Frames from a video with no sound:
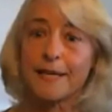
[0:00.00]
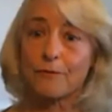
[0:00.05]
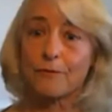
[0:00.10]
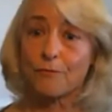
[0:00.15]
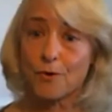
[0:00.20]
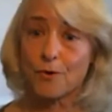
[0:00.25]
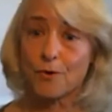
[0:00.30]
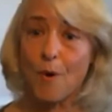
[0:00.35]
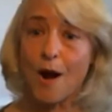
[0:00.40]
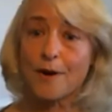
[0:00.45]

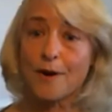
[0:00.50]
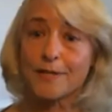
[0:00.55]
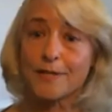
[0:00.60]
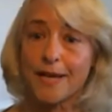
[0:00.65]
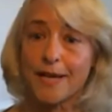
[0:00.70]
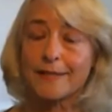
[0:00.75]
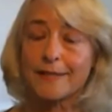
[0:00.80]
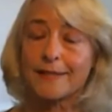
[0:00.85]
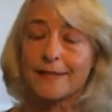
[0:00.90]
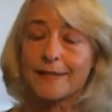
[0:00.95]
at ruwart
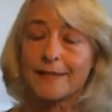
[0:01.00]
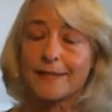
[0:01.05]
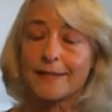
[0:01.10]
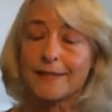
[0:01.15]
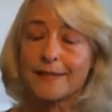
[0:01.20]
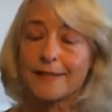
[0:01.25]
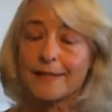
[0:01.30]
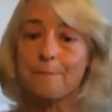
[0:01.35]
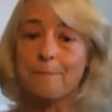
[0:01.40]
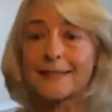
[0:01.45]
dot
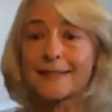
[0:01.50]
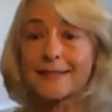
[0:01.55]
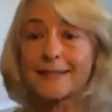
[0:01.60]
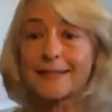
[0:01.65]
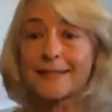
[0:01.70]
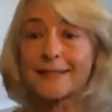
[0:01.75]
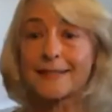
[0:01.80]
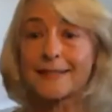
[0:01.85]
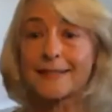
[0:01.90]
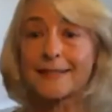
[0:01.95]
com.
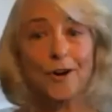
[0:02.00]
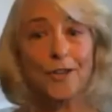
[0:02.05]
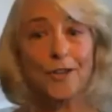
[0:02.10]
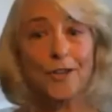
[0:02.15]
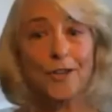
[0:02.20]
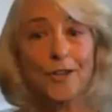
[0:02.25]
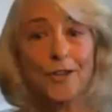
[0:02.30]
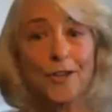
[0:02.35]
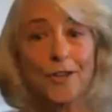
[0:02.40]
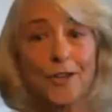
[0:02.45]
That's
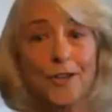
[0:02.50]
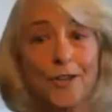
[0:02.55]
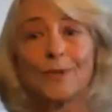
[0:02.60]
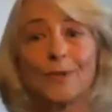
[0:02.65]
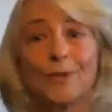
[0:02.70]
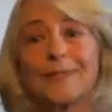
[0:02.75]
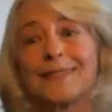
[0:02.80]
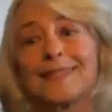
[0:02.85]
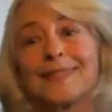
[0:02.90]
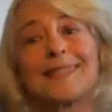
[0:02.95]
R
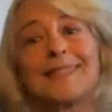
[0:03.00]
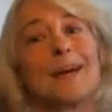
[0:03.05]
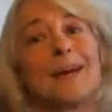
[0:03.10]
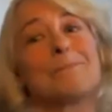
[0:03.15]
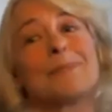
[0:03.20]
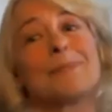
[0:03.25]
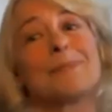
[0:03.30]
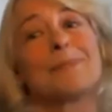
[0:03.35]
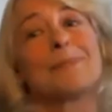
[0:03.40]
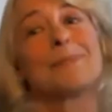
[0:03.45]
U
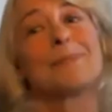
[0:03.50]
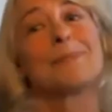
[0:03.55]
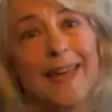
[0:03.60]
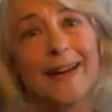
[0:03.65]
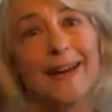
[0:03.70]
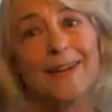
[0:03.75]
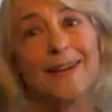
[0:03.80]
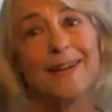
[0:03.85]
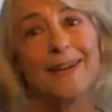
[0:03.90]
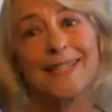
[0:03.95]

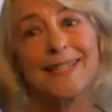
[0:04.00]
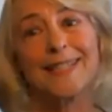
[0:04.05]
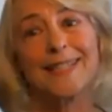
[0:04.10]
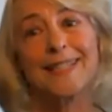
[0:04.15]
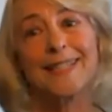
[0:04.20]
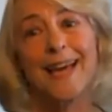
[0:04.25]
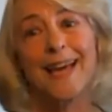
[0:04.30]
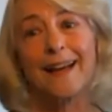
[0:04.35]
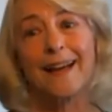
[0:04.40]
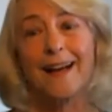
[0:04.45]
W A R
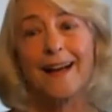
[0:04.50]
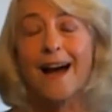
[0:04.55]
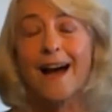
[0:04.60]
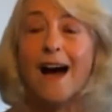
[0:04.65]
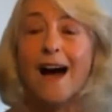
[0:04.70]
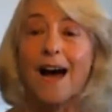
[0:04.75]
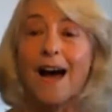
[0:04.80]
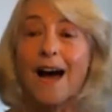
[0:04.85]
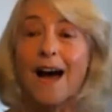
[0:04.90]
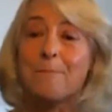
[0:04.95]
T dot
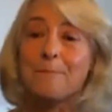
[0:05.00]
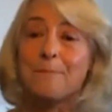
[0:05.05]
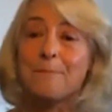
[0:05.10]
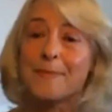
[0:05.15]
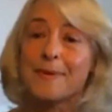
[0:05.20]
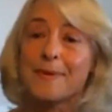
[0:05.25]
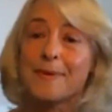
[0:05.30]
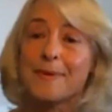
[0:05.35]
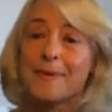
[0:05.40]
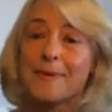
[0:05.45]
com.
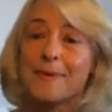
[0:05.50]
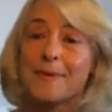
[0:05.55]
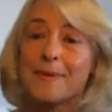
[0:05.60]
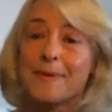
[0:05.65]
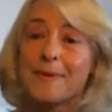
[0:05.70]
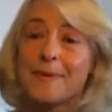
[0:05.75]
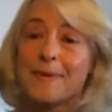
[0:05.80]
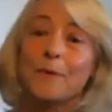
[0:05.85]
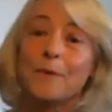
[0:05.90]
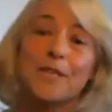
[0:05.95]

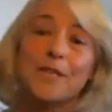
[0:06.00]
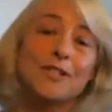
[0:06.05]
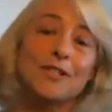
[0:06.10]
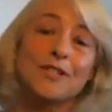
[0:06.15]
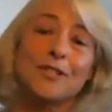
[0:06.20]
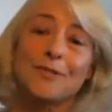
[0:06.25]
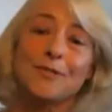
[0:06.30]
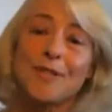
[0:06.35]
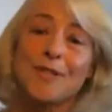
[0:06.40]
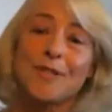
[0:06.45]
And
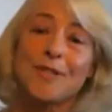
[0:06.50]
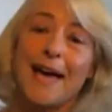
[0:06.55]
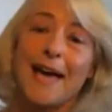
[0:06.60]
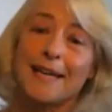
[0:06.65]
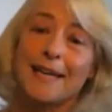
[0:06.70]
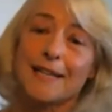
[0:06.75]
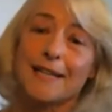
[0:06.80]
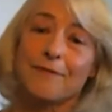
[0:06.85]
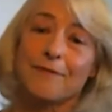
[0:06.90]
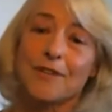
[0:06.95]
when you do
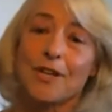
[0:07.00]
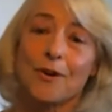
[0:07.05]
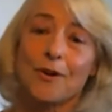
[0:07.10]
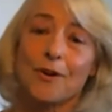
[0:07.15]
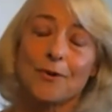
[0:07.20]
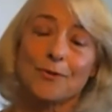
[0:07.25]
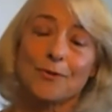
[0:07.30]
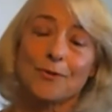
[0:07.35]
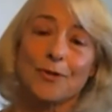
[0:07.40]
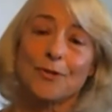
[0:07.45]
that, if you
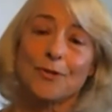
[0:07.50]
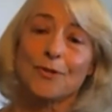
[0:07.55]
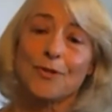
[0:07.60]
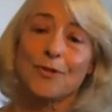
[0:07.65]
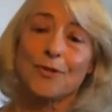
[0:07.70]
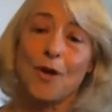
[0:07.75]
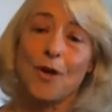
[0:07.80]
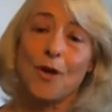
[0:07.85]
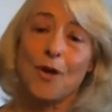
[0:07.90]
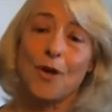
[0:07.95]
go to
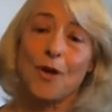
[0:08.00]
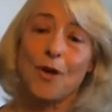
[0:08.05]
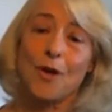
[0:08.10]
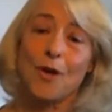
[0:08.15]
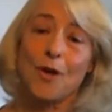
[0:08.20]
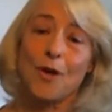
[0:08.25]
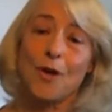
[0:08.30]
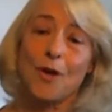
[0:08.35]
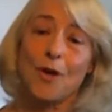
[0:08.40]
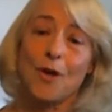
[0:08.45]
the
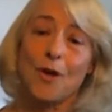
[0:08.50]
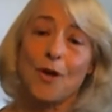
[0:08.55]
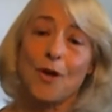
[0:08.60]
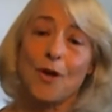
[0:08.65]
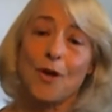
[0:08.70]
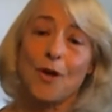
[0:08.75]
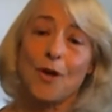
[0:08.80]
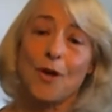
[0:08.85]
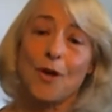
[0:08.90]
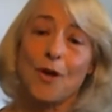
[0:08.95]
homepage in
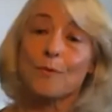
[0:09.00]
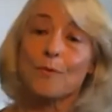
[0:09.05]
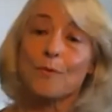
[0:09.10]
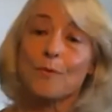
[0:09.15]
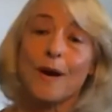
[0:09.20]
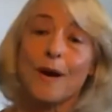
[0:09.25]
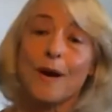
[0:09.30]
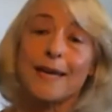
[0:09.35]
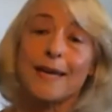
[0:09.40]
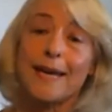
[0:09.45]
the lower
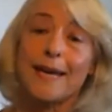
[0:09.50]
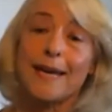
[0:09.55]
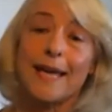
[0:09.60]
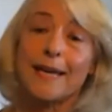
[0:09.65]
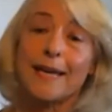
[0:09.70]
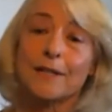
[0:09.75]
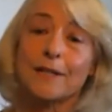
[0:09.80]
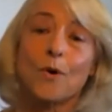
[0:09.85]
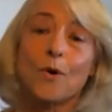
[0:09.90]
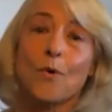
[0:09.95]

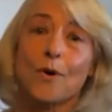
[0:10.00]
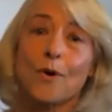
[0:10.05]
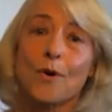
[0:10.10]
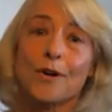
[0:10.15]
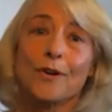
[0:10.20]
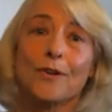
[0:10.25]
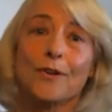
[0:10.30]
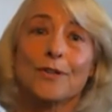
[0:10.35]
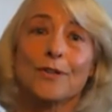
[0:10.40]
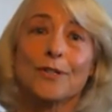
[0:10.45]
right-hand
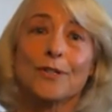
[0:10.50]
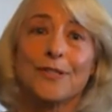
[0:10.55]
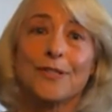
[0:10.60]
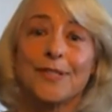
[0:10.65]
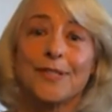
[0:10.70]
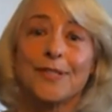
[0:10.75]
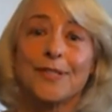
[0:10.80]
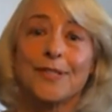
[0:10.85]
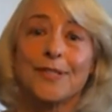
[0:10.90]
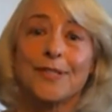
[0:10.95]
corner, you'll
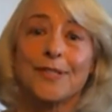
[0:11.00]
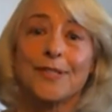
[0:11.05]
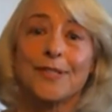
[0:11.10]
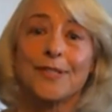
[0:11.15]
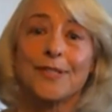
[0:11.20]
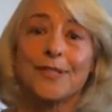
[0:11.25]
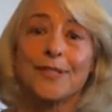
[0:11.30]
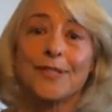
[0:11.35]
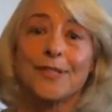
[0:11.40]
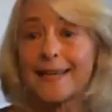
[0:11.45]
see
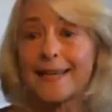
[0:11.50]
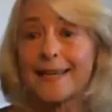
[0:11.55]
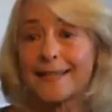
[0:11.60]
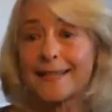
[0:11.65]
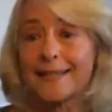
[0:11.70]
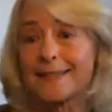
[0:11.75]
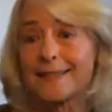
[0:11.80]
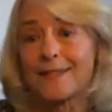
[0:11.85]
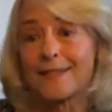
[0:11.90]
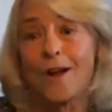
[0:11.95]

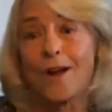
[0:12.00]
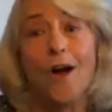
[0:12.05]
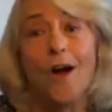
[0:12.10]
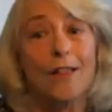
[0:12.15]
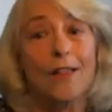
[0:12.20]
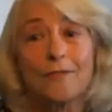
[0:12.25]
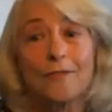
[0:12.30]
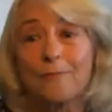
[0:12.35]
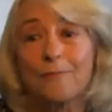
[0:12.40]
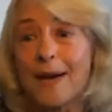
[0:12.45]
links to
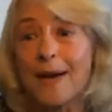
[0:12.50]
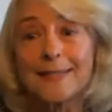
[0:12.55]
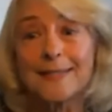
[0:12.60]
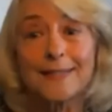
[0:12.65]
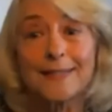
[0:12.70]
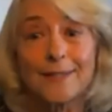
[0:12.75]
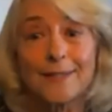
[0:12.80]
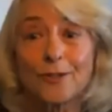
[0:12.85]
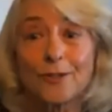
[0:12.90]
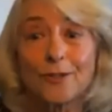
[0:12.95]
all of my
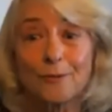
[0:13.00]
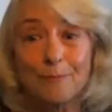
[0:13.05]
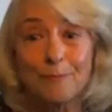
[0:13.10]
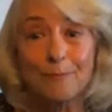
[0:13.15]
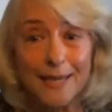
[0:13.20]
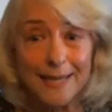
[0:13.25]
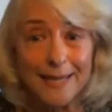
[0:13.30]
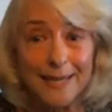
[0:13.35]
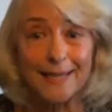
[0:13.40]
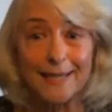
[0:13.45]
social
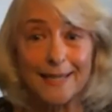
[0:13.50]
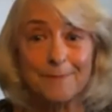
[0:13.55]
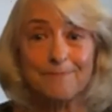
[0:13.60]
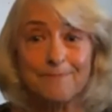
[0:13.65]
media,